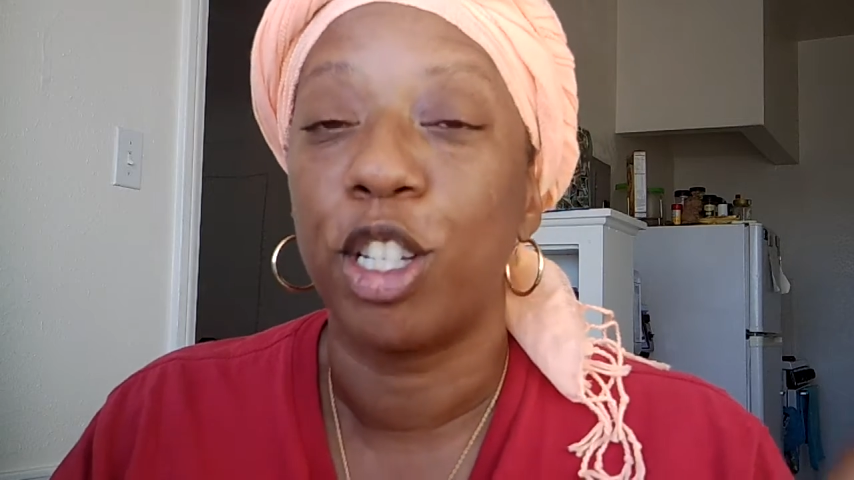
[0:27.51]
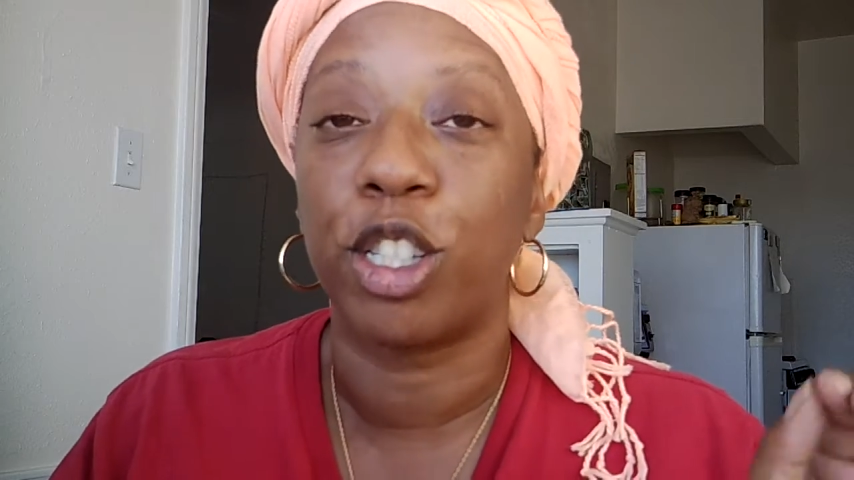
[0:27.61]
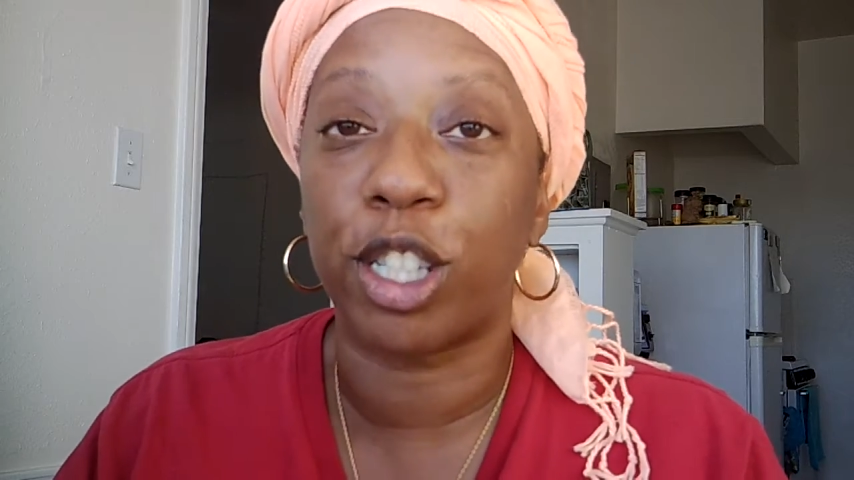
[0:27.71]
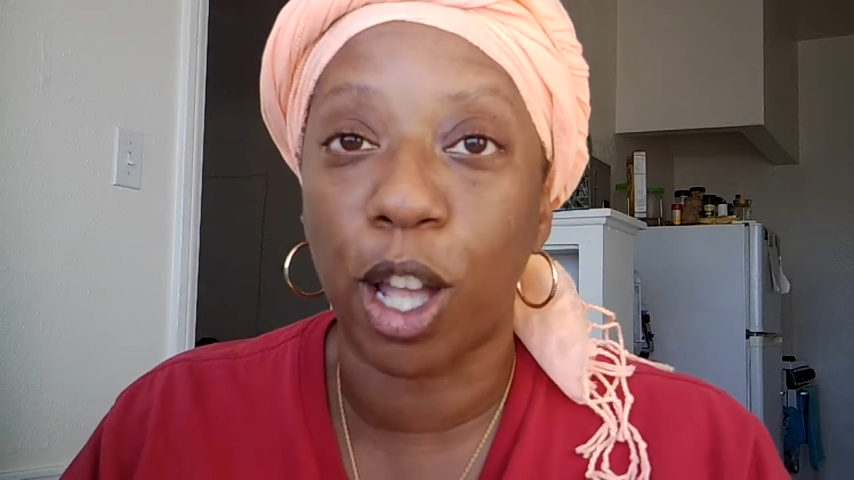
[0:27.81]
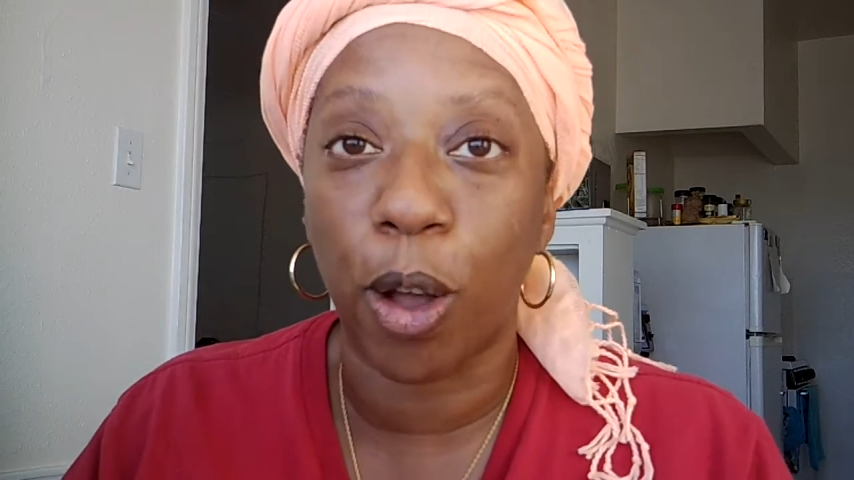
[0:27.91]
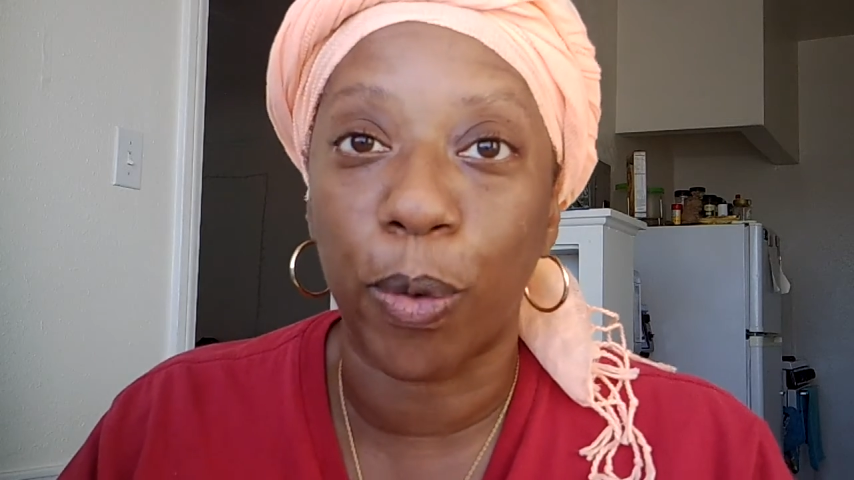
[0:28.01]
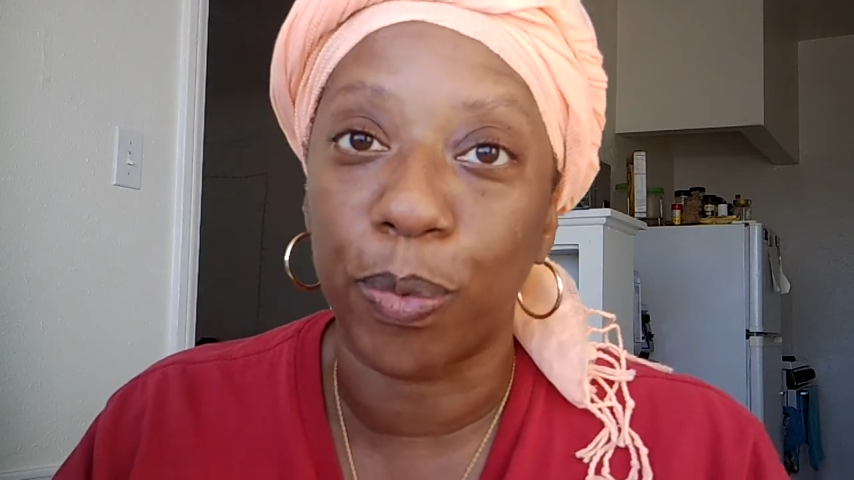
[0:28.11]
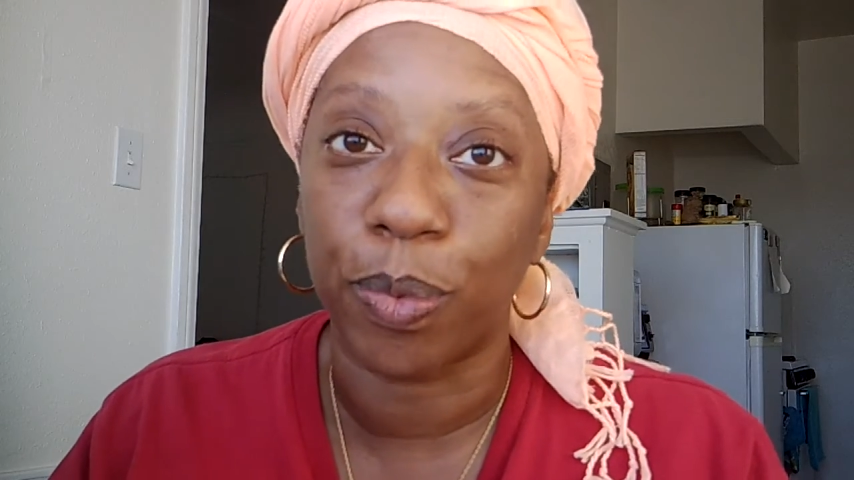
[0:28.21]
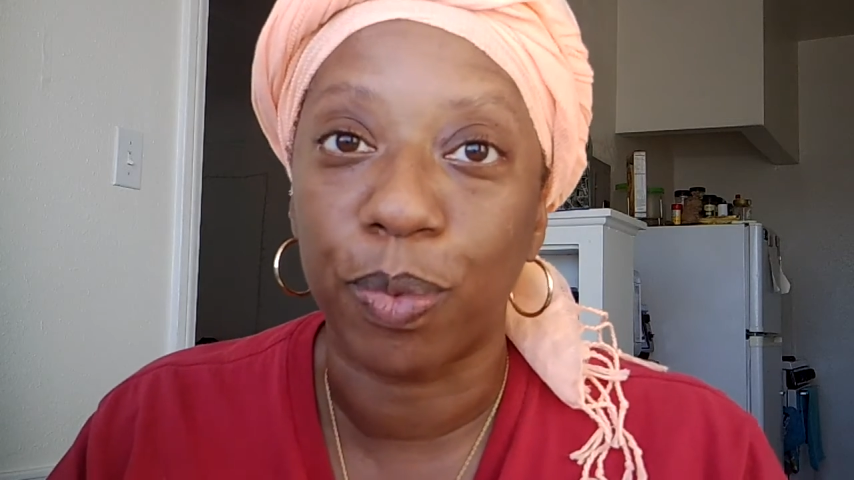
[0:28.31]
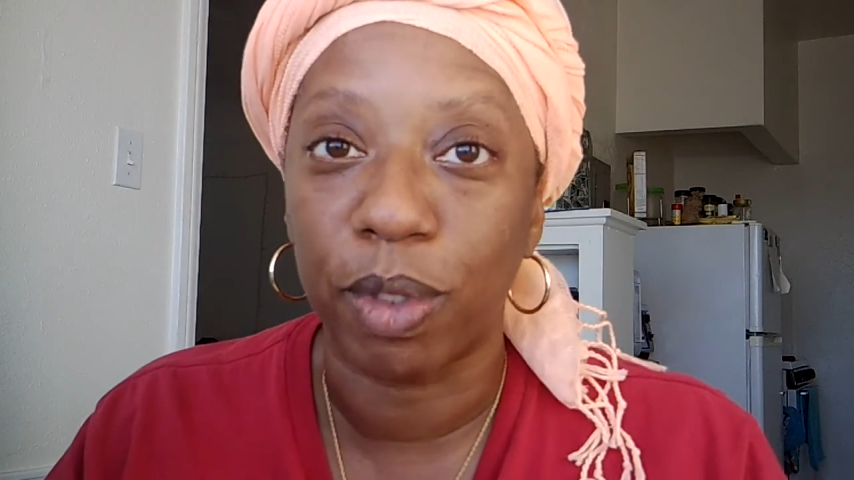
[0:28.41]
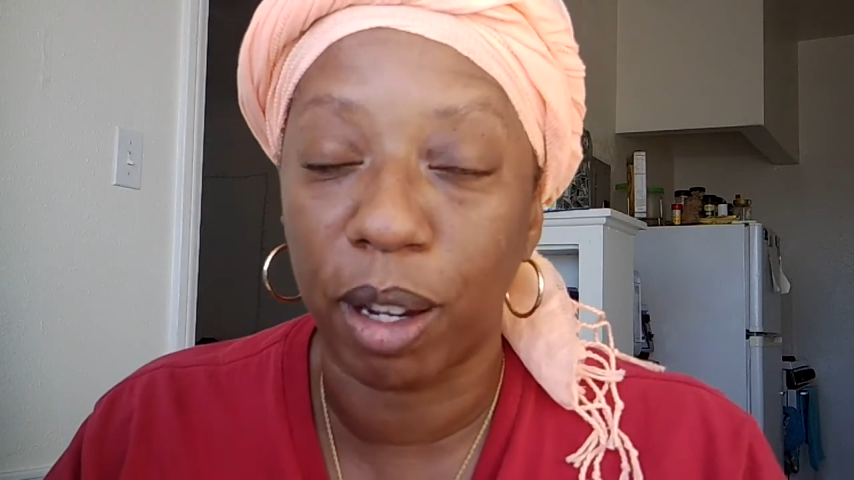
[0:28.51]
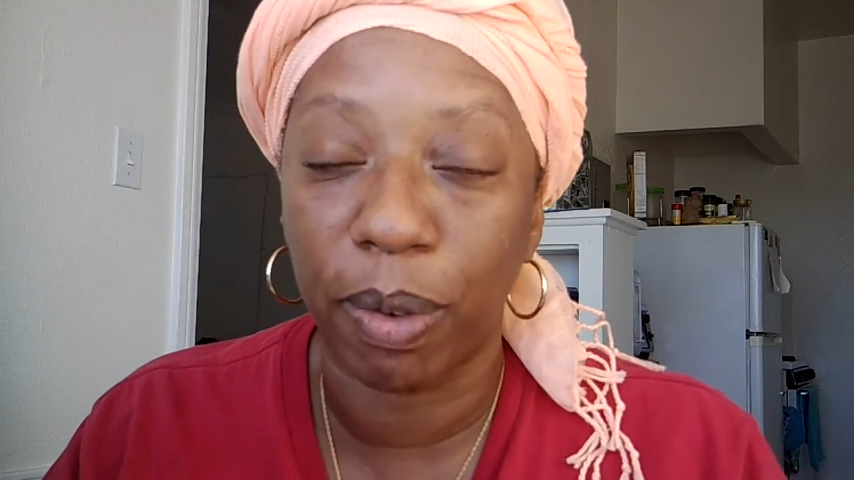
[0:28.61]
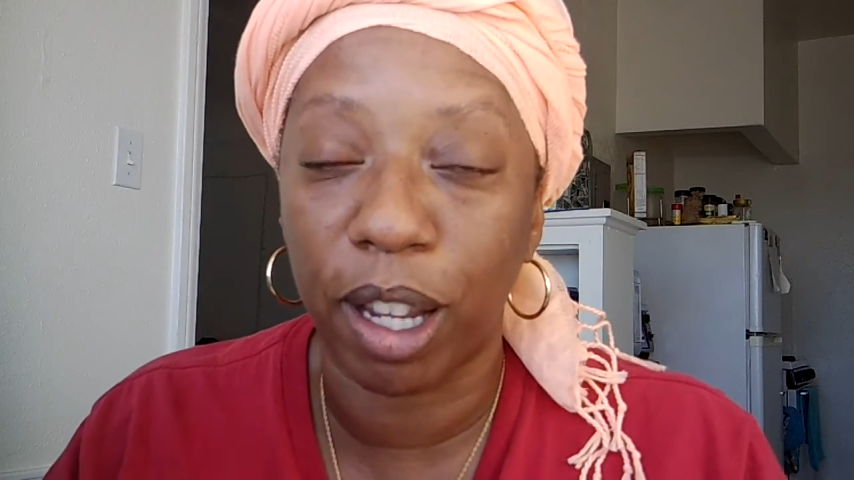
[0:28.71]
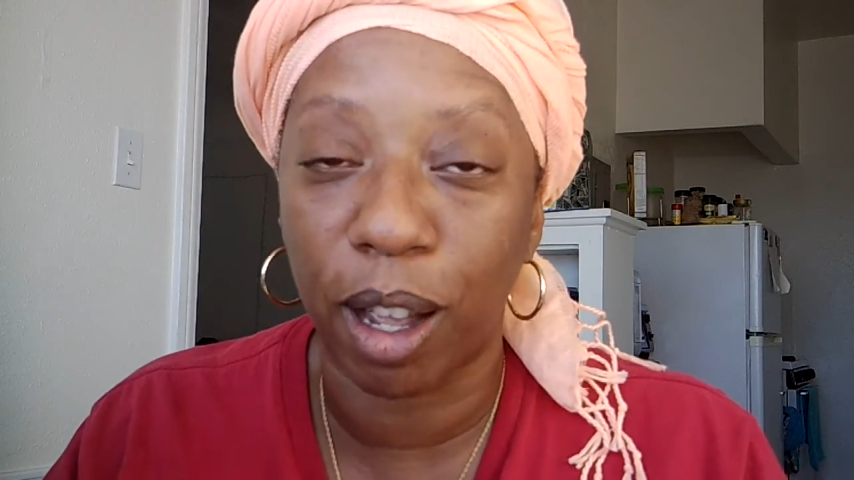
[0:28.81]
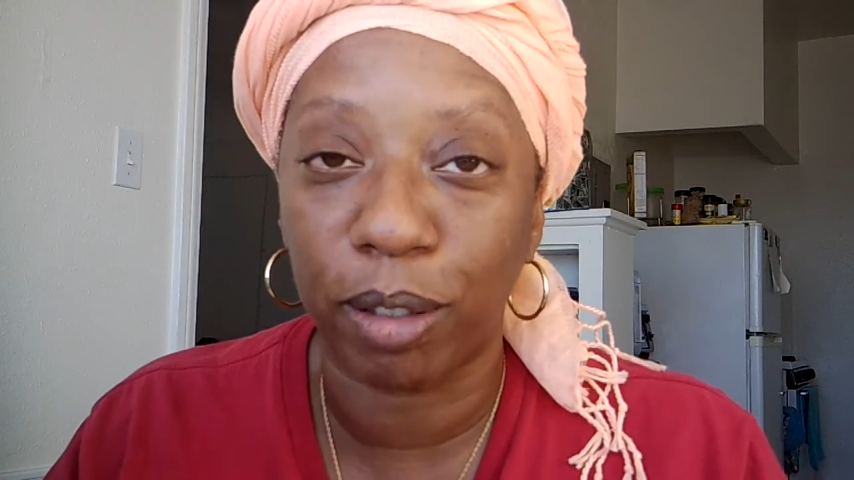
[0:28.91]
So, here
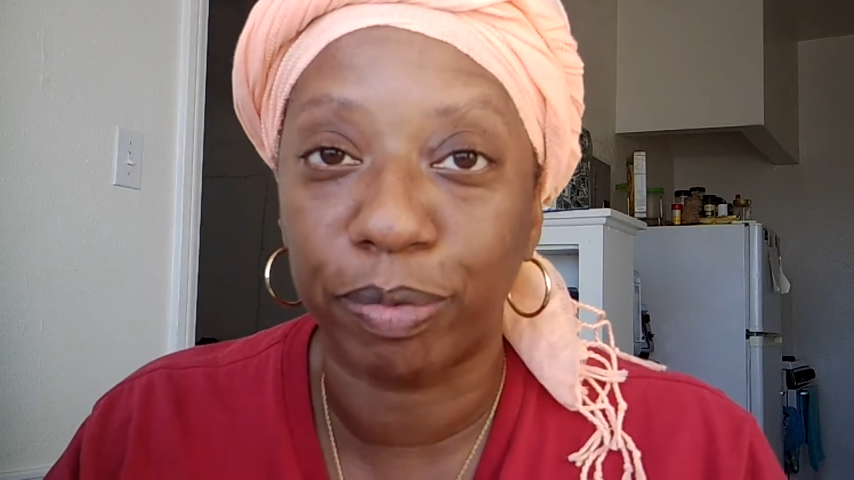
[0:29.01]
we go.